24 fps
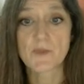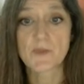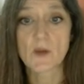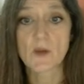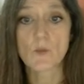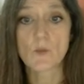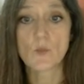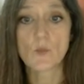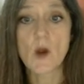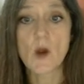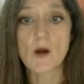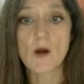
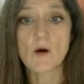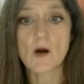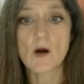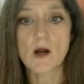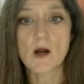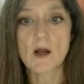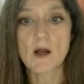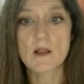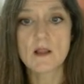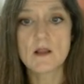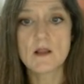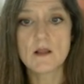Well,
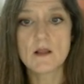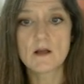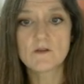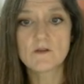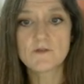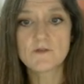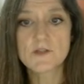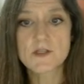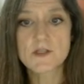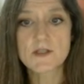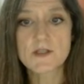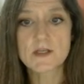I
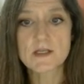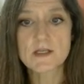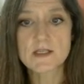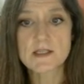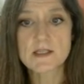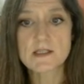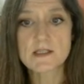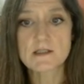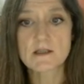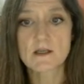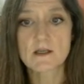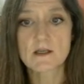loved
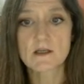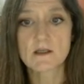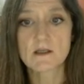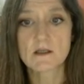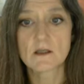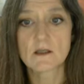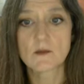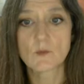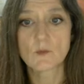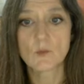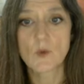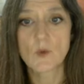this
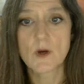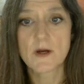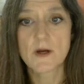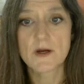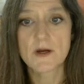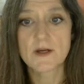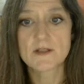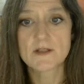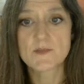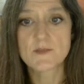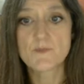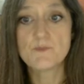
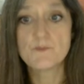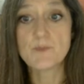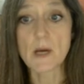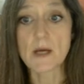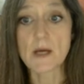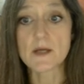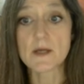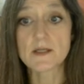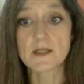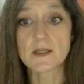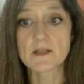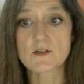word
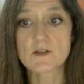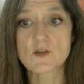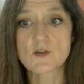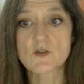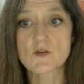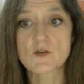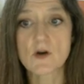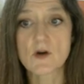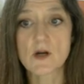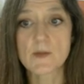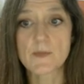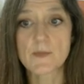burning to
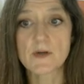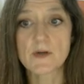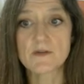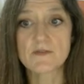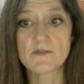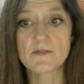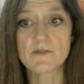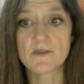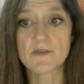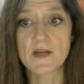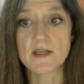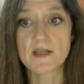try my
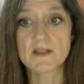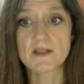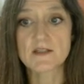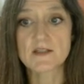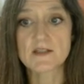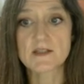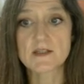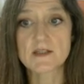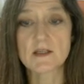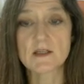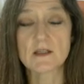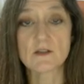fate
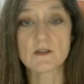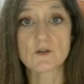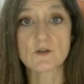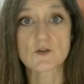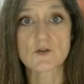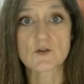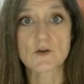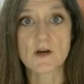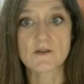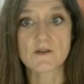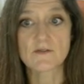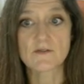in
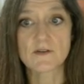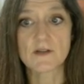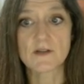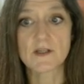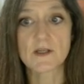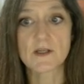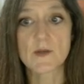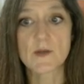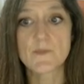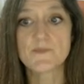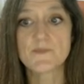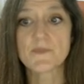traffic.